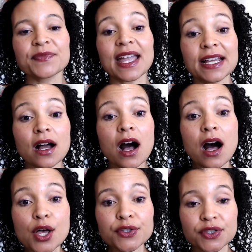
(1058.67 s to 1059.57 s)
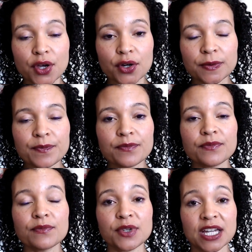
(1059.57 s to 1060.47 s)
And also,
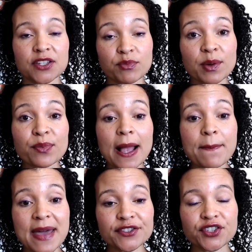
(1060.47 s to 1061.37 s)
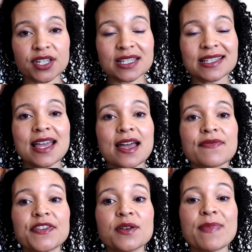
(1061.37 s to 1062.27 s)
because remember I mentioned
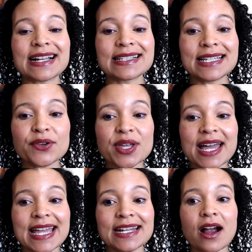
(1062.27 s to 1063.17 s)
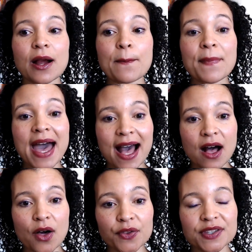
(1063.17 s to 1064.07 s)
that the bacteria in our
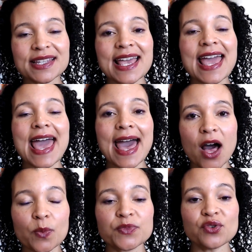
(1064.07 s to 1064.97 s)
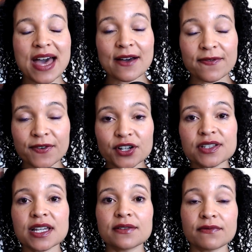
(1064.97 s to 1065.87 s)
mouths help do that first
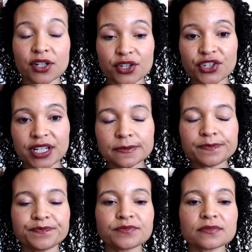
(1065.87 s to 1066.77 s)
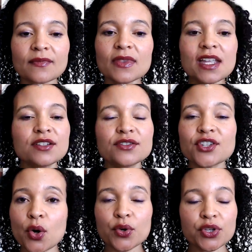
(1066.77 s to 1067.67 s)
conversion,
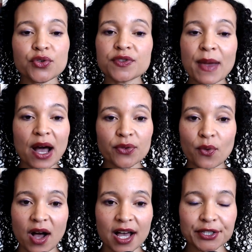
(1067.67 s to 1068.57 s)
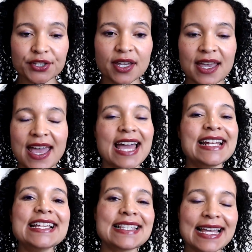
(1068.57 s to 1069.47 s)
don't use mouthwash. And
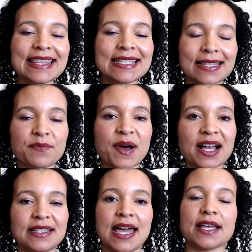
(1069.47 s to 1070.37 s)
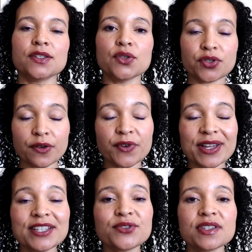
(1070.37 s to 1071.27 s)
he said this in the podcast too. So if you're
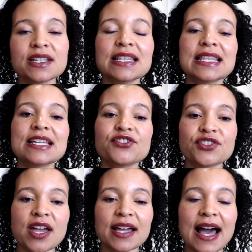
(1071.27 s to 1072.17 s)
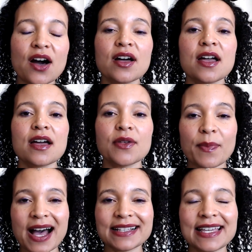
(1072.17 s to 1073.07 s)
interested in this, check out the
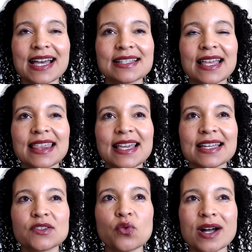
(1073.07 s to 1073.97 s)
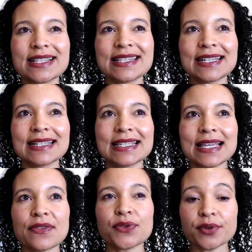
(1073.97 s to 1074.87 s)
podcast. I think it's
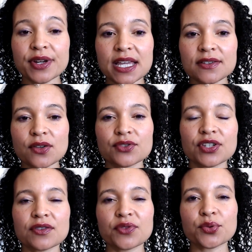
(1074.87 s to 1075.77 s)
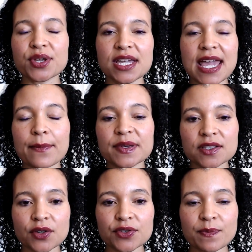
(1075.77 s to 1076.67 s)
163, so just 3
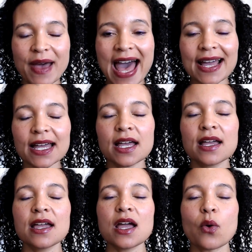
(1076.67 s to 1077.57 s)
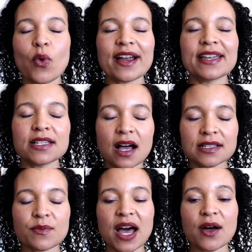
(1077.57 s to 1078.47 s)
episodes back, where he talks
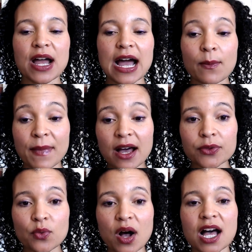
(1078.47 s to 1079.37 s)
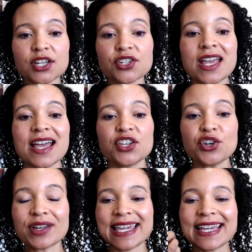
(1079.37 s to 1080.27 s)
about how mouthwash, you're
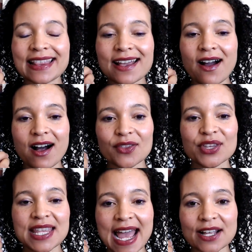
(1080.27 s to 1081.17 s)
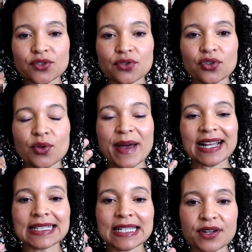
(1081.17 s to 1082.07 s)
killing all the natural
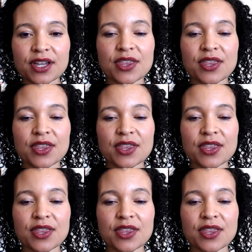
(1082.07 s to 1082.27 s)
bacteria, the